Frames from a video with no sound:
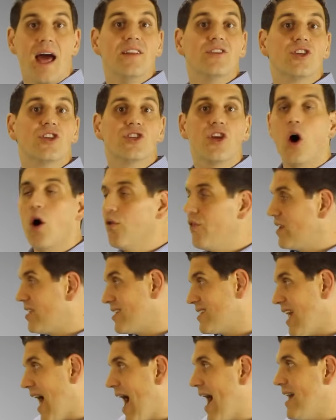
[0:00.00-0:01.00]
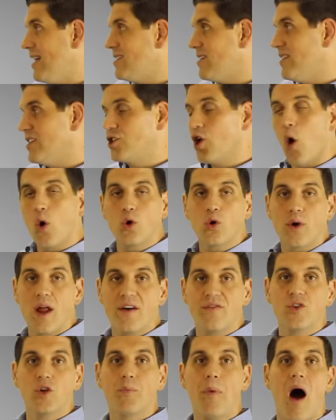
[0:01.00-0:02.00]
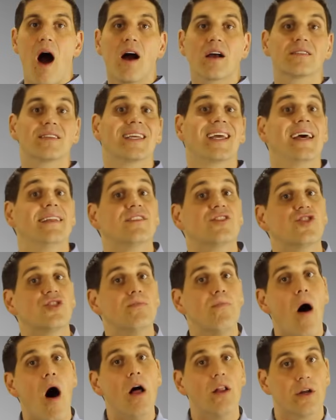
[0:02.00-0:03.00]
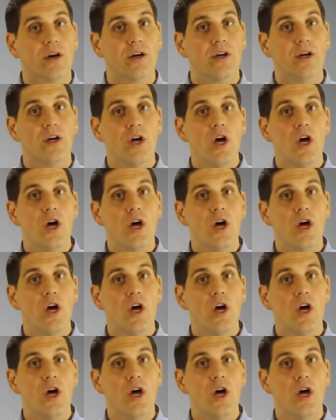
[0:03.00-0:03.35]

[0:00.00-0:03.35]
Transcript: and so the size of the total revenue box gets smaller.